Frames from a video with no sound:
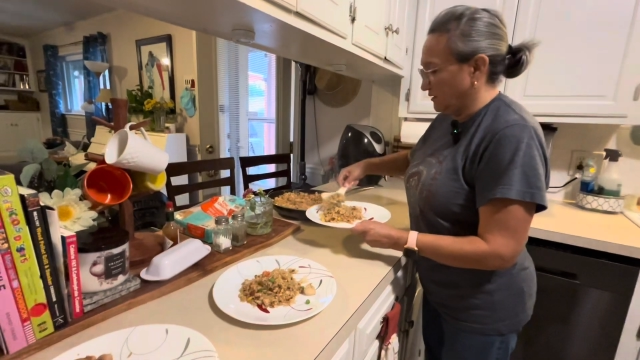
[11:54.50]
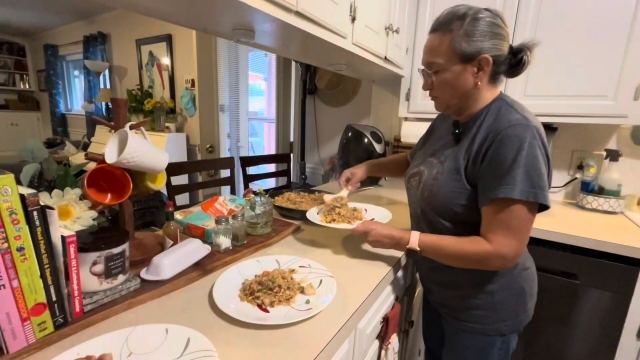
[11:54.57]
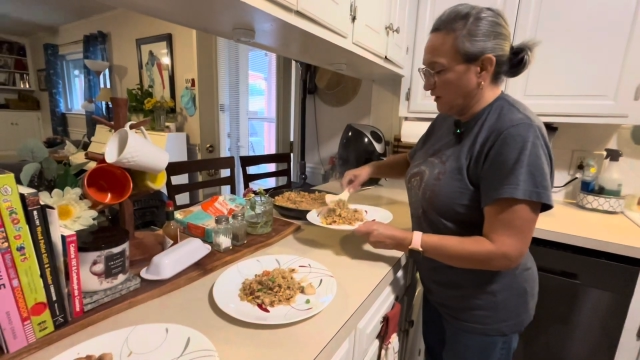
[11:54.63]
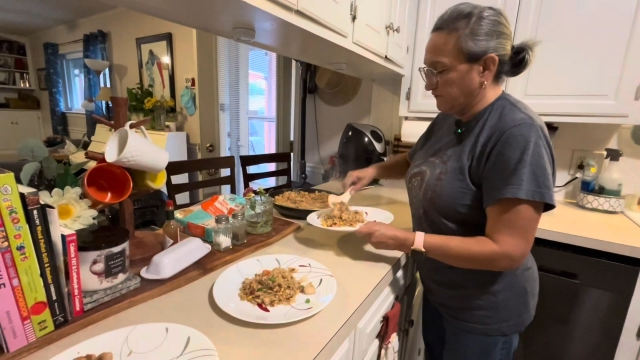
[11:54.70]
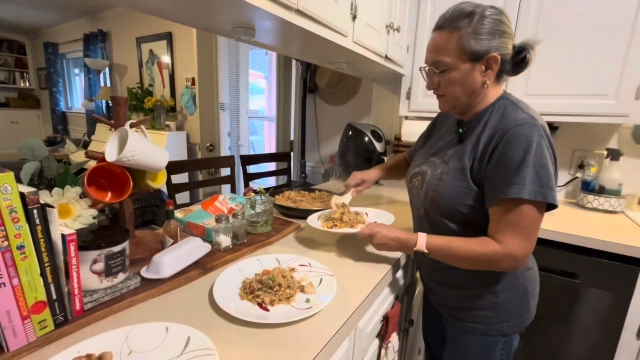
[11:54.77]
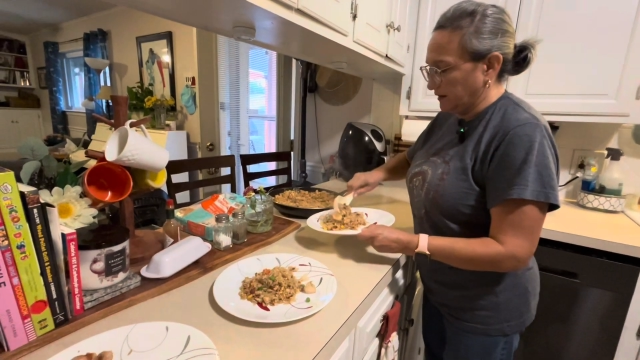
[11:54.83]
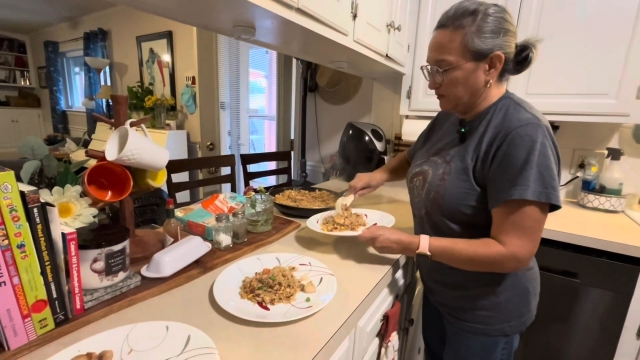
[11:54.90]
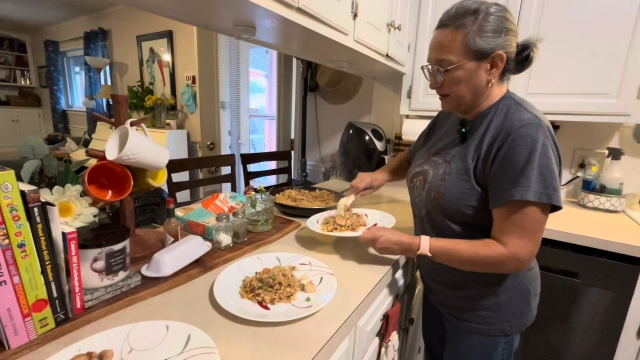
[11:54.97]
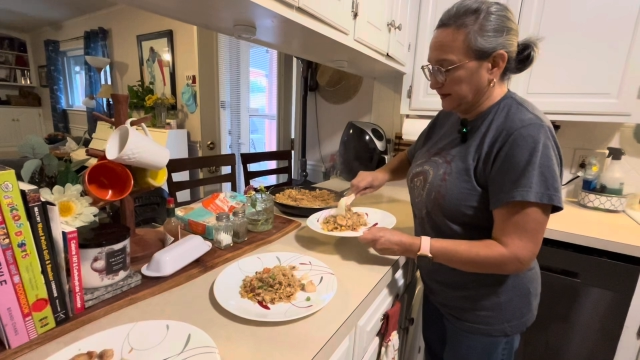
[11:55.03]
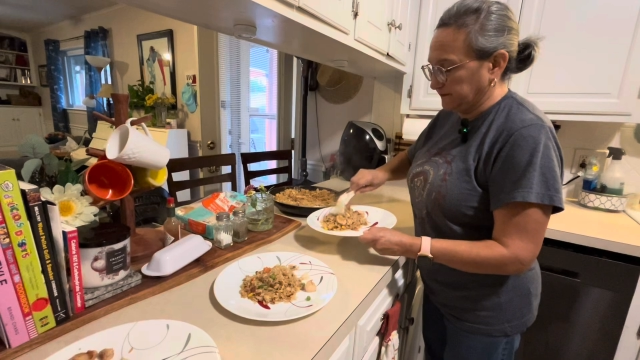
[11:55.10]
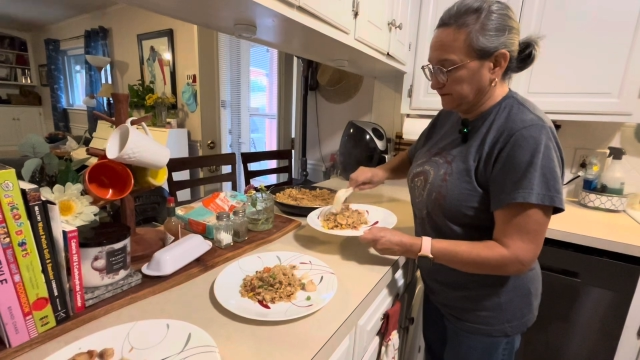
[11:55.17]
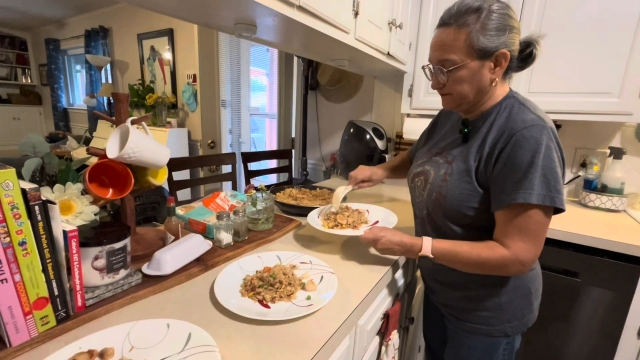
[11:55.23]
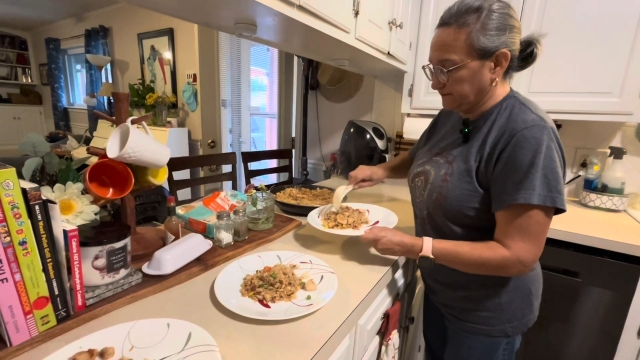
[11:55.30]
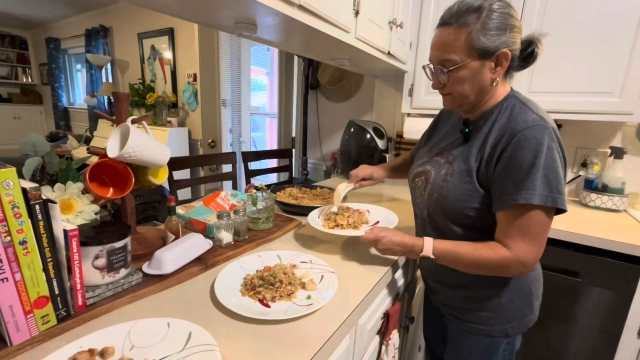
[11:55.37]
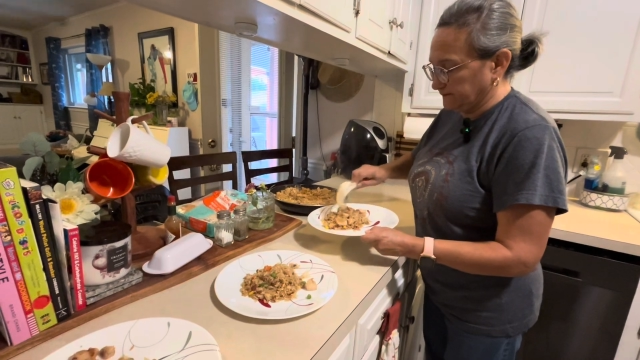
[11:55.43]
family.
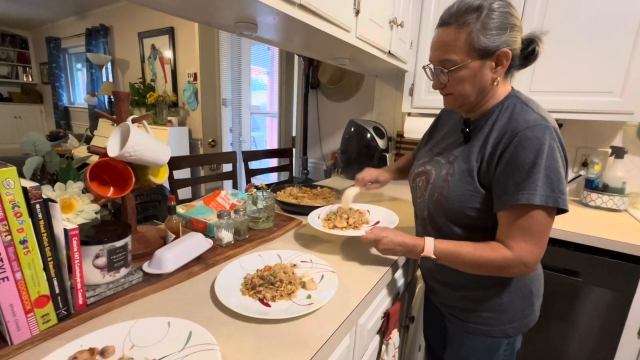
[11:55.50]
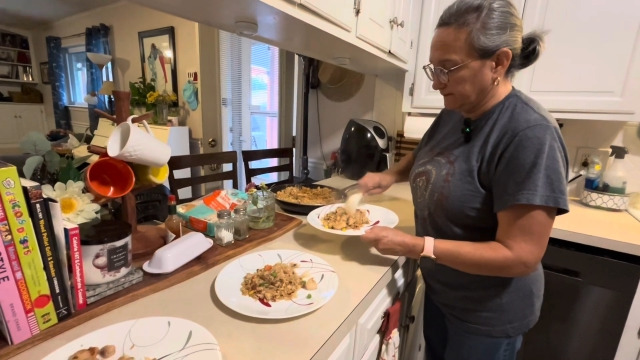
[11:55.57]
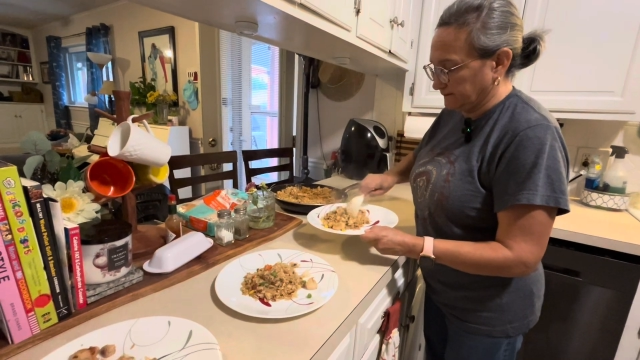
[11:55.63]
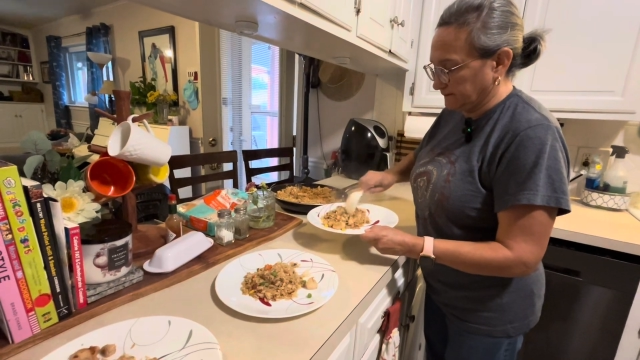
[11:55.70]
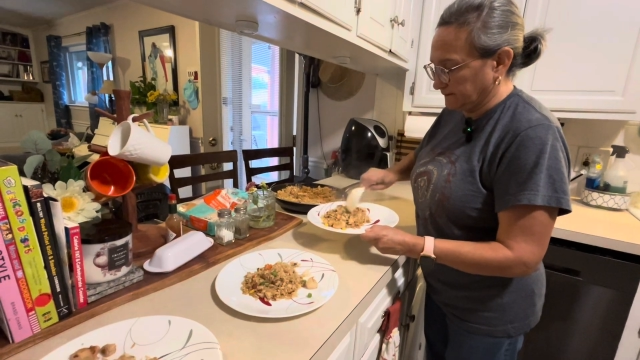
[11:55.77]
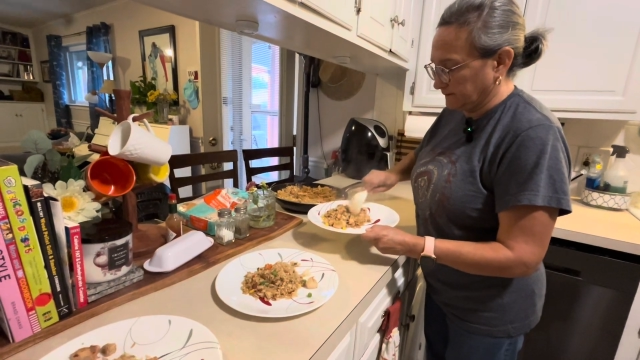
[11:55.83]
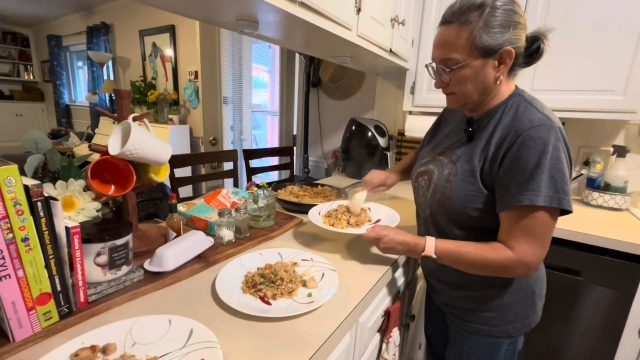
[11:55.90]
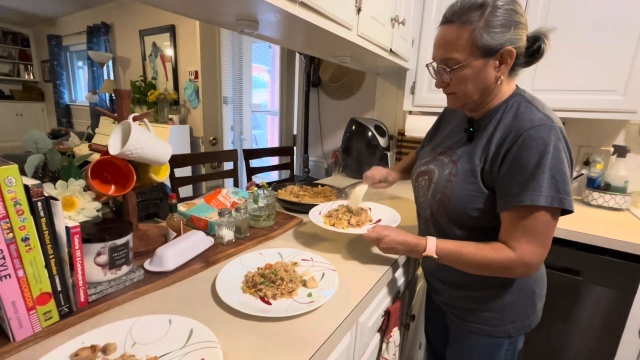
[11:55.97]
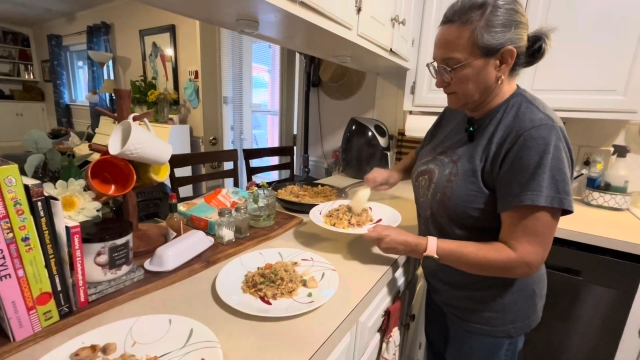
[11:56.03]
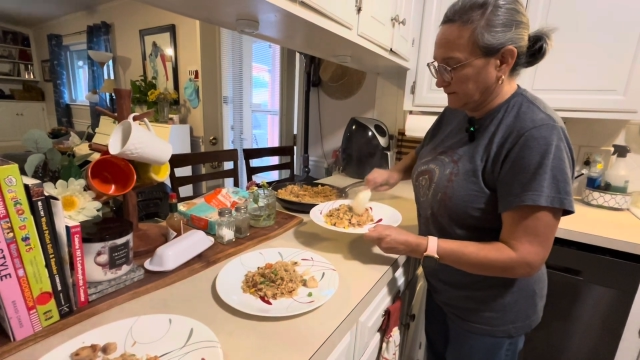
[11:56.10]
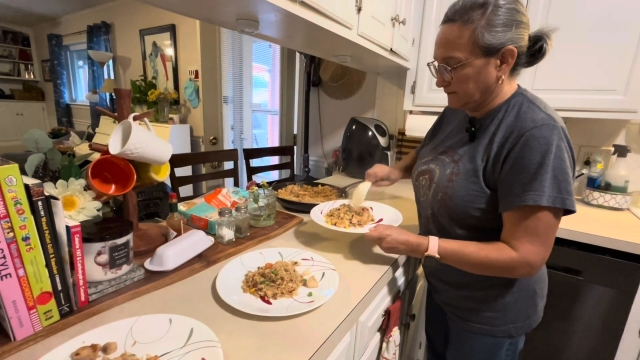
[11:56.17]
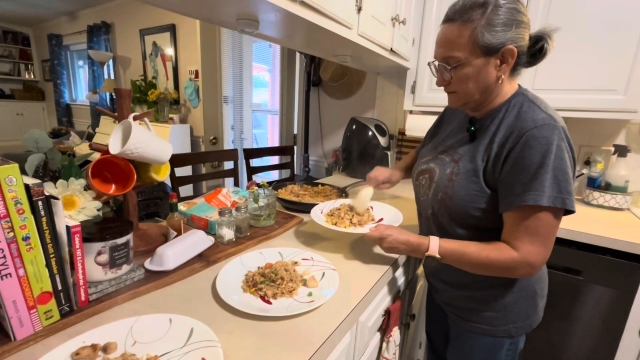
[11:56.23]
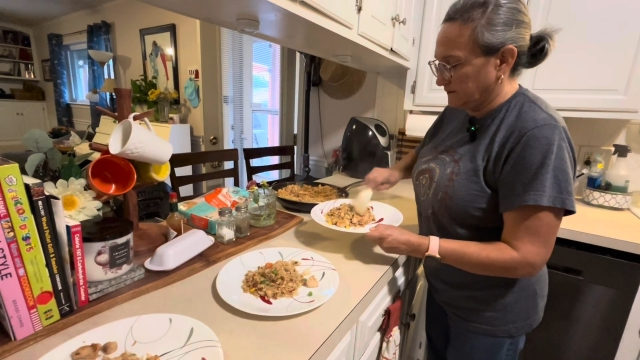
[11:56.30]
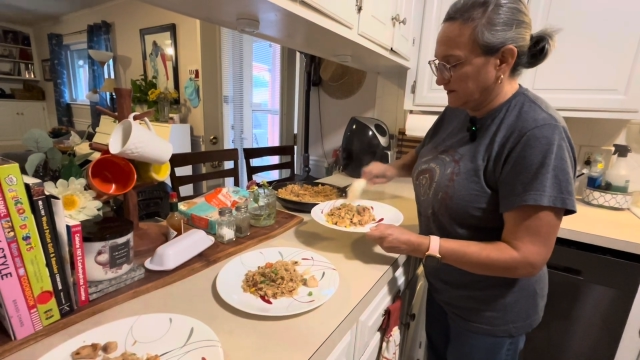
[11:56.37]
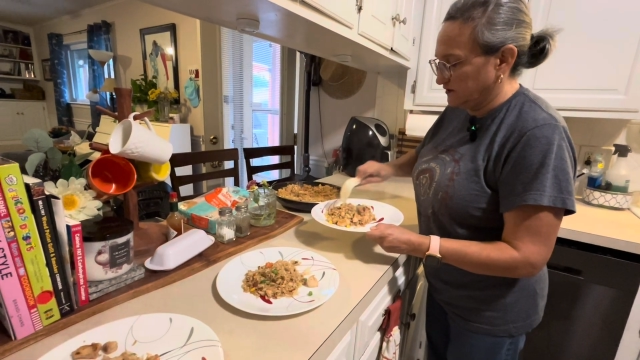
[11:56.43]

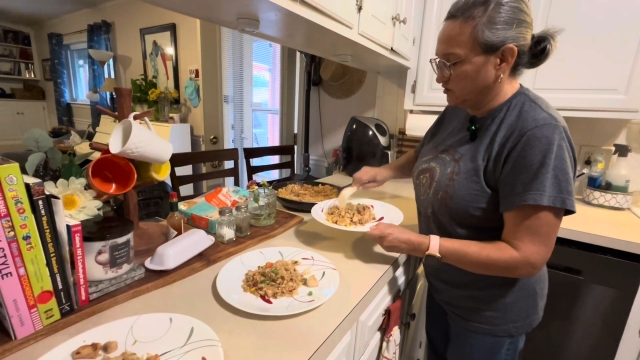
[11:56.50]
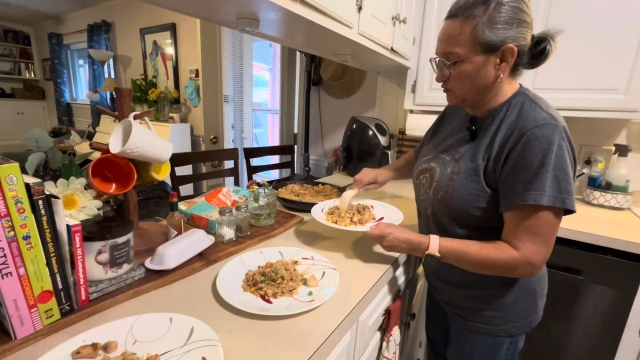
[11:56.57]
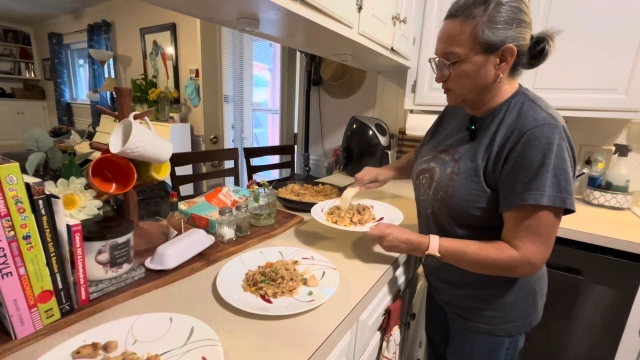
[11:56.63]
This will